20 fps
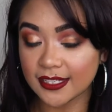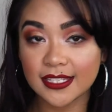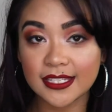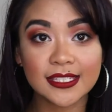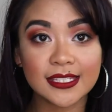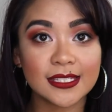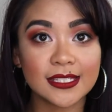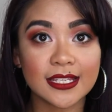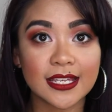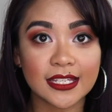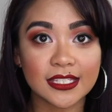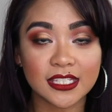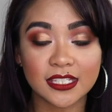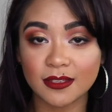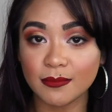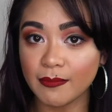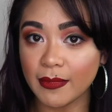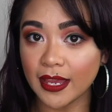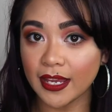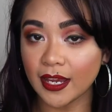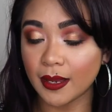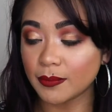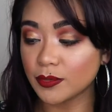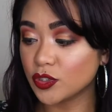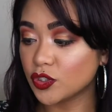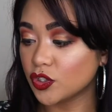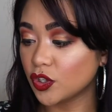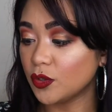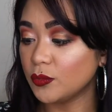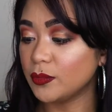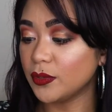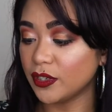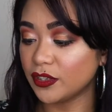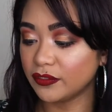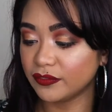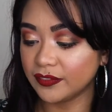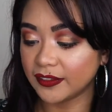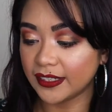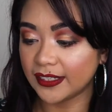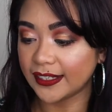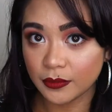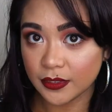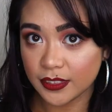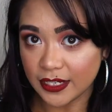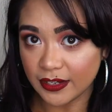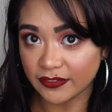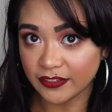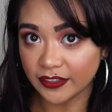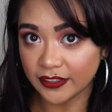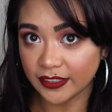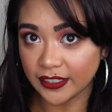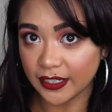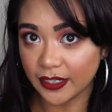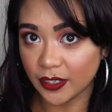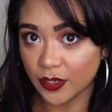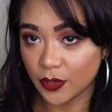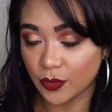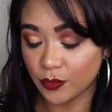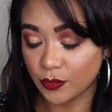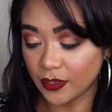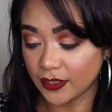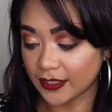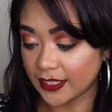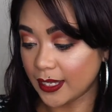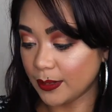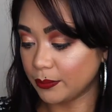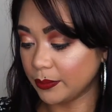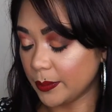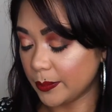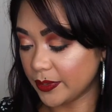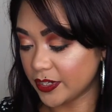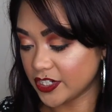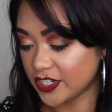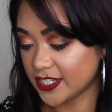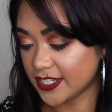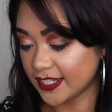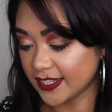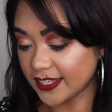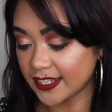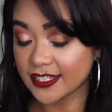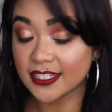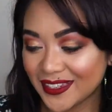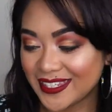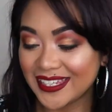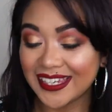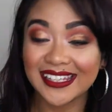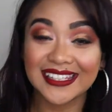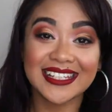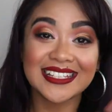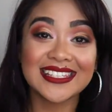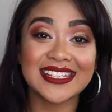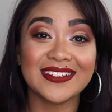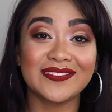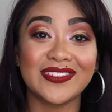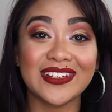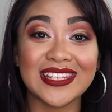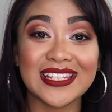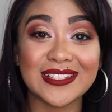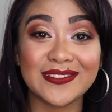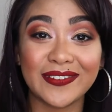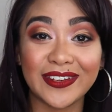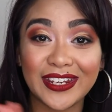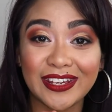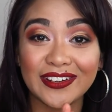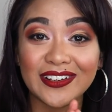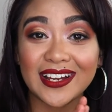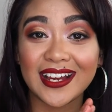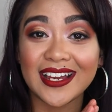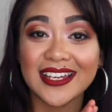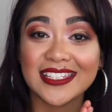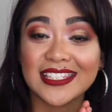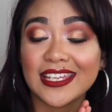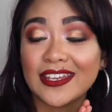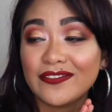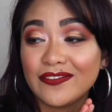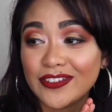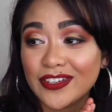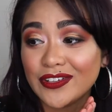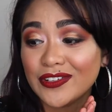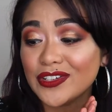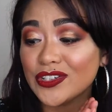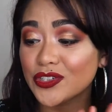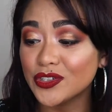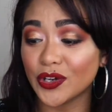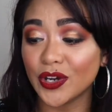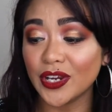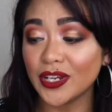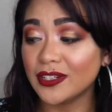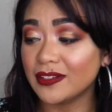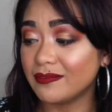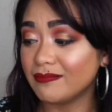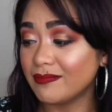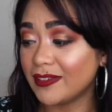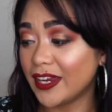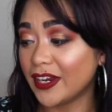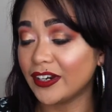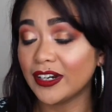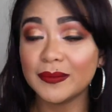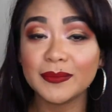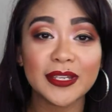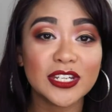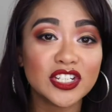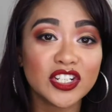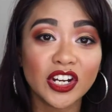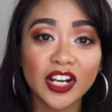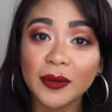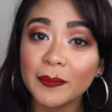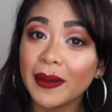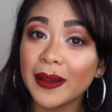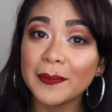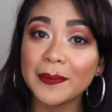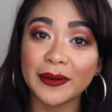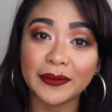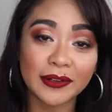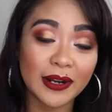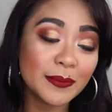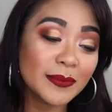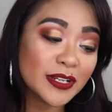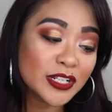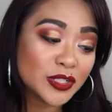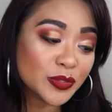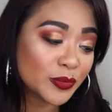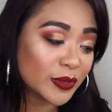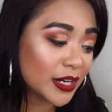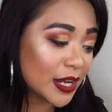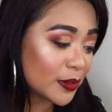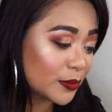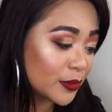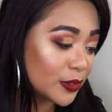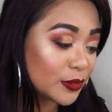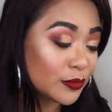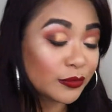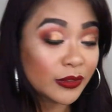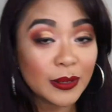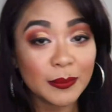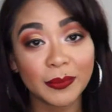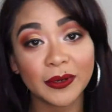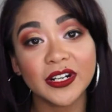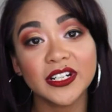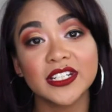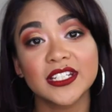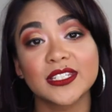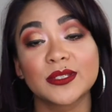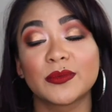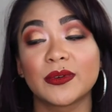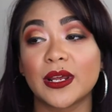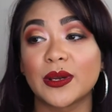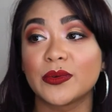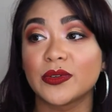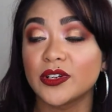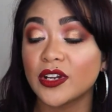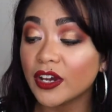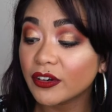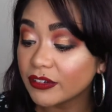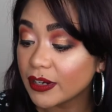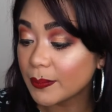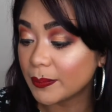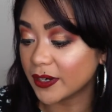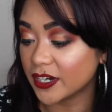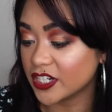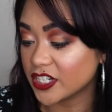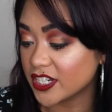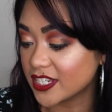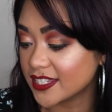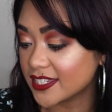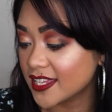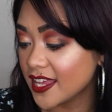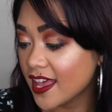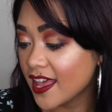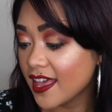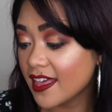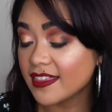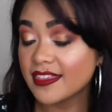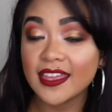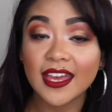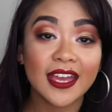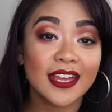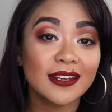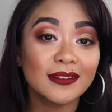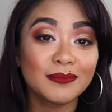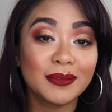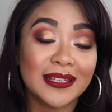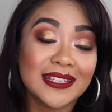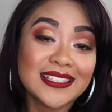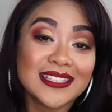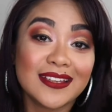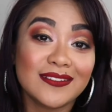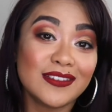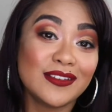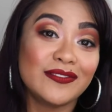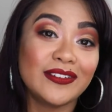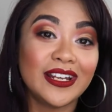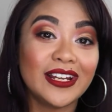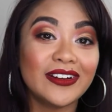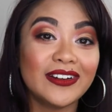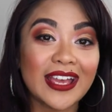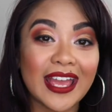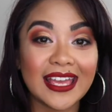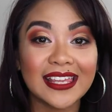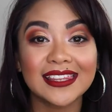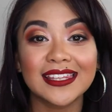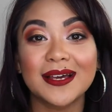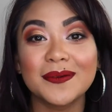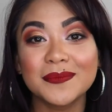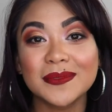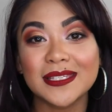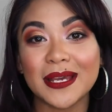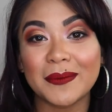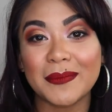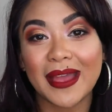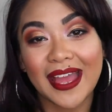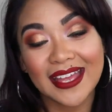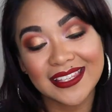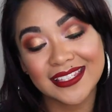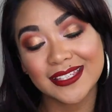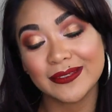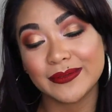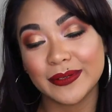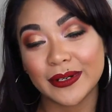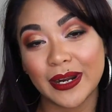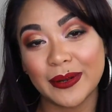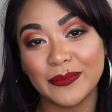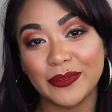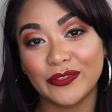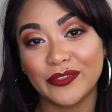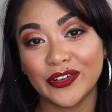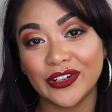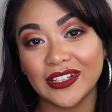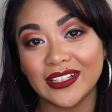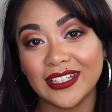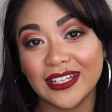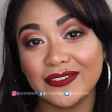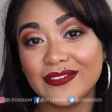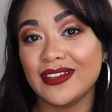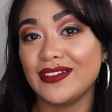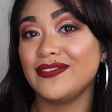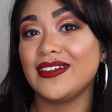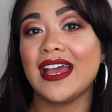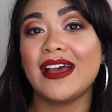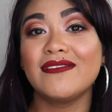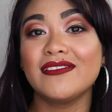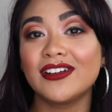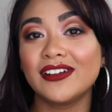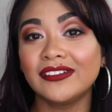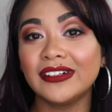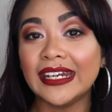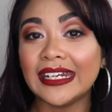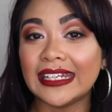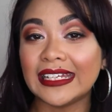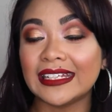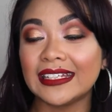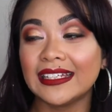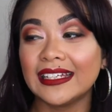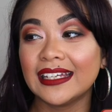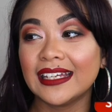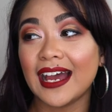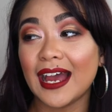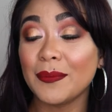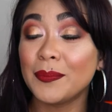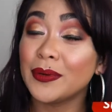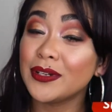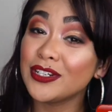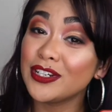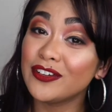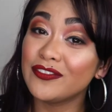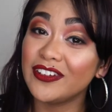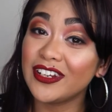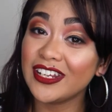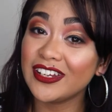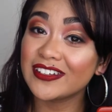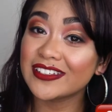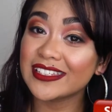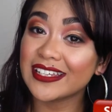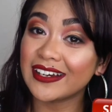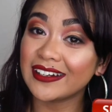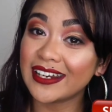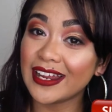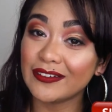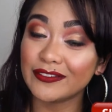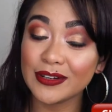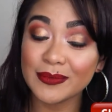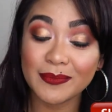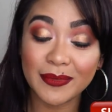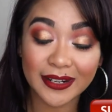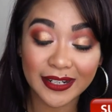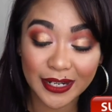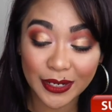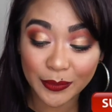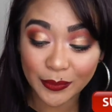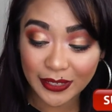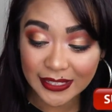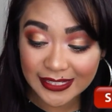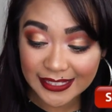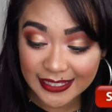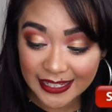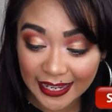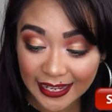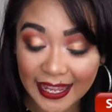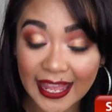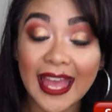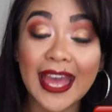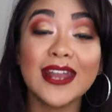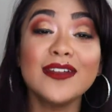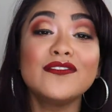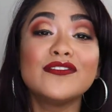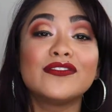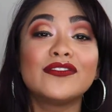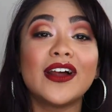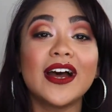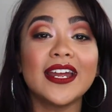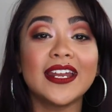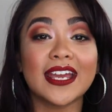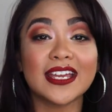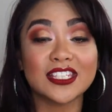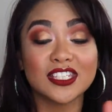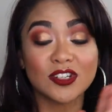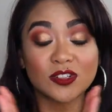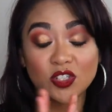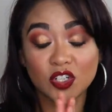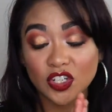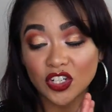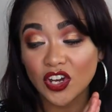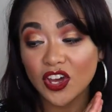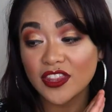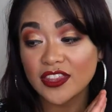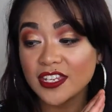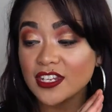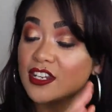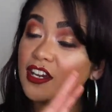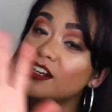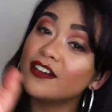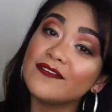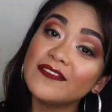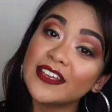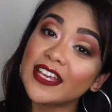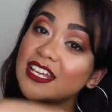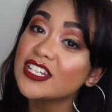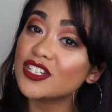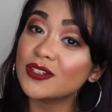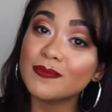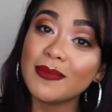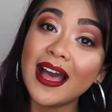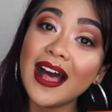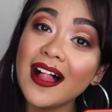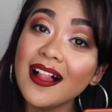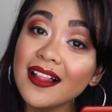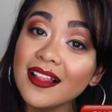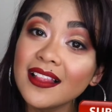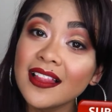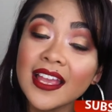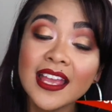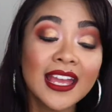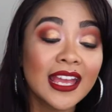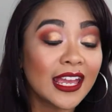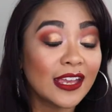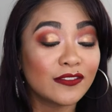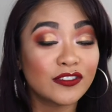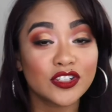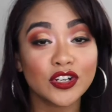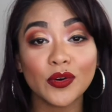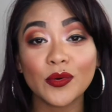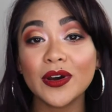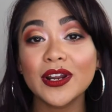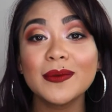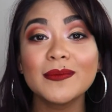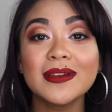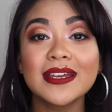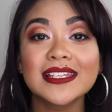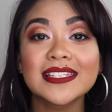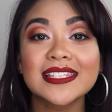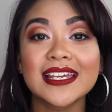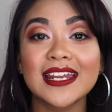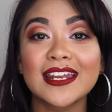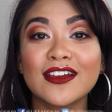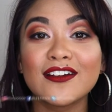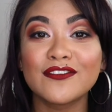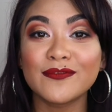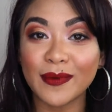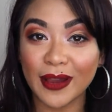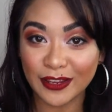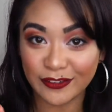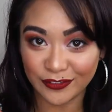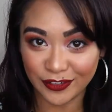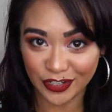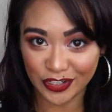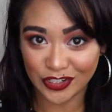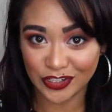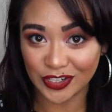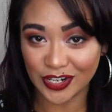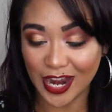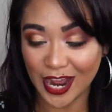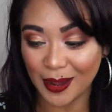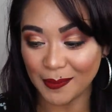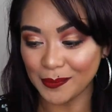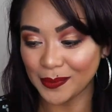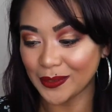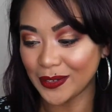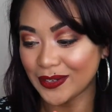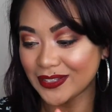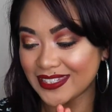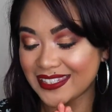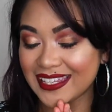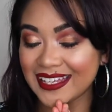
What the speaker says: This sets the makeup so beautifully. Definitely will keep repurchasing this. So yeah, that's it for this video, guys. If you enjoyed hearing me talk about my rubbish, what I would repurchase, what I would not repurchase, then please give the video a thumbs up and subscribe before you leave if you haven't already. I put new videos out every Monday, Wednesday, and Friday, so turn on the notification bell if you don't want to miss any of my future uploads.